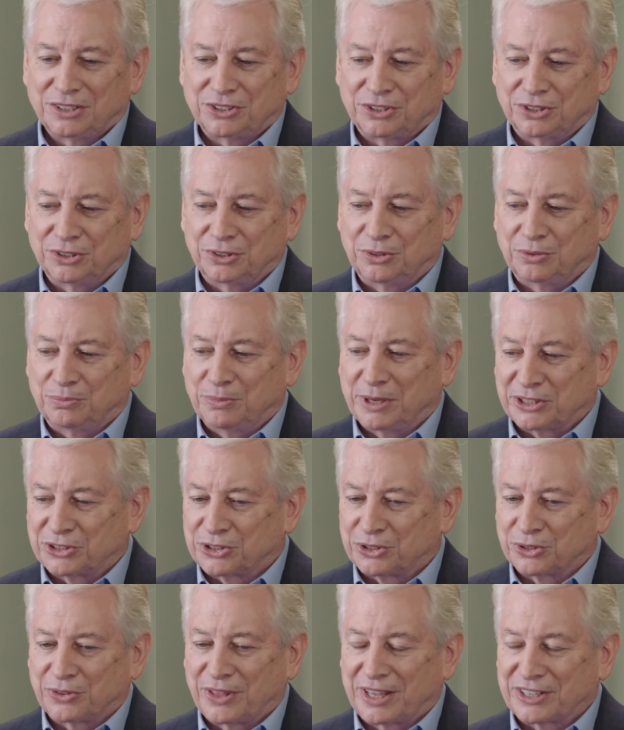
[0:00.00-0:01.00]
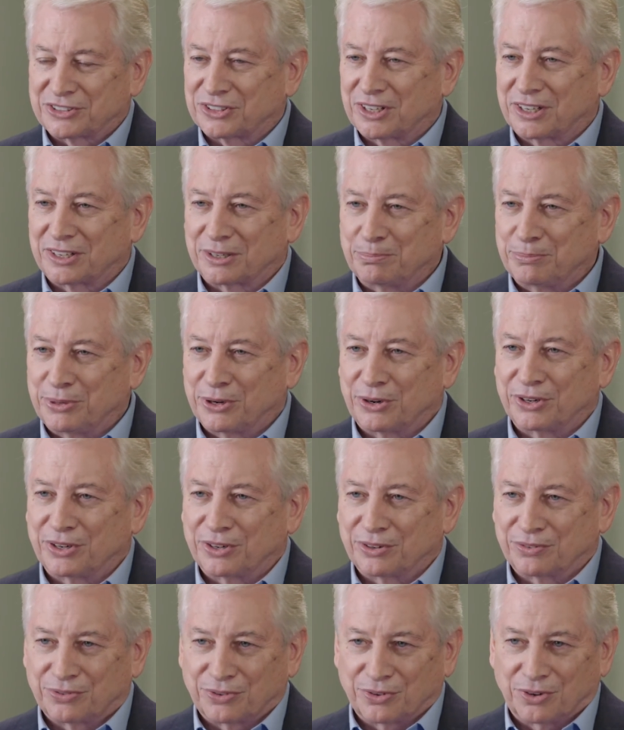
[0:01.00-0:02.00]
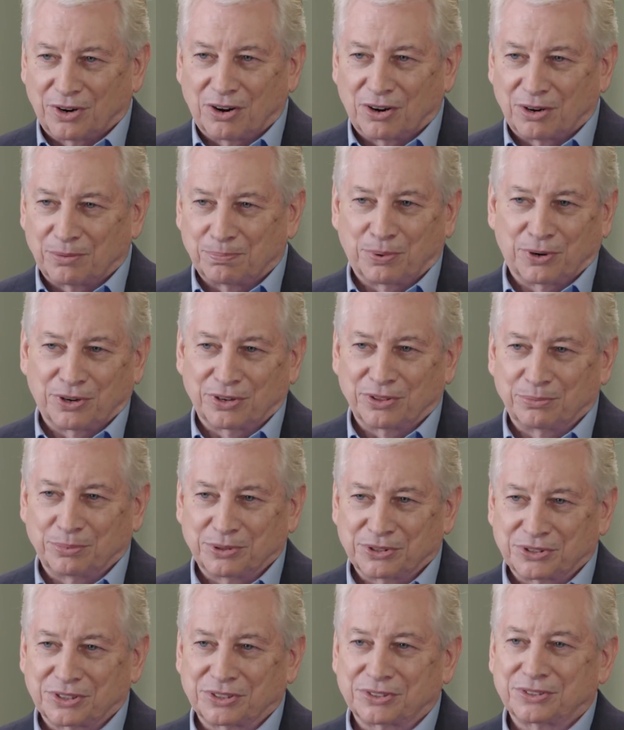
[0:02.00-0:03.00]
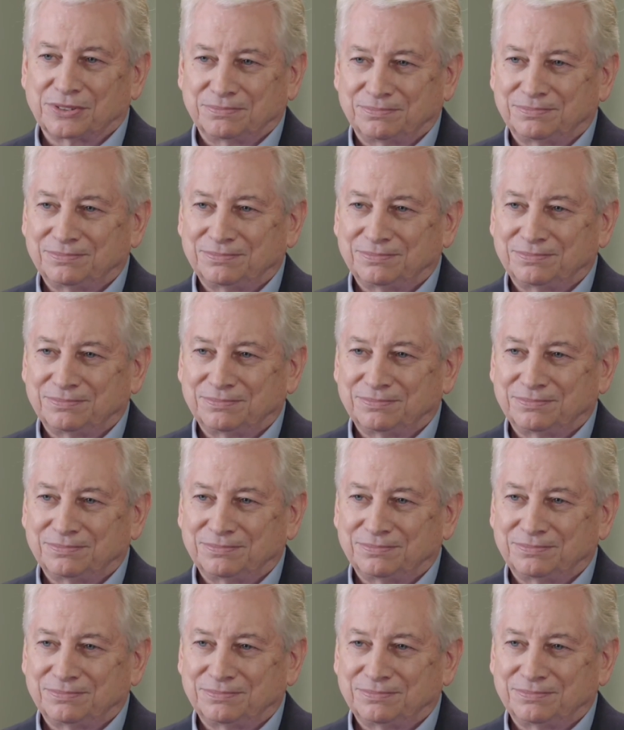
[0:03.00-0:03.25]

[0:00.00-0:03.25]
to make sure that's not a barrier for our part of the business.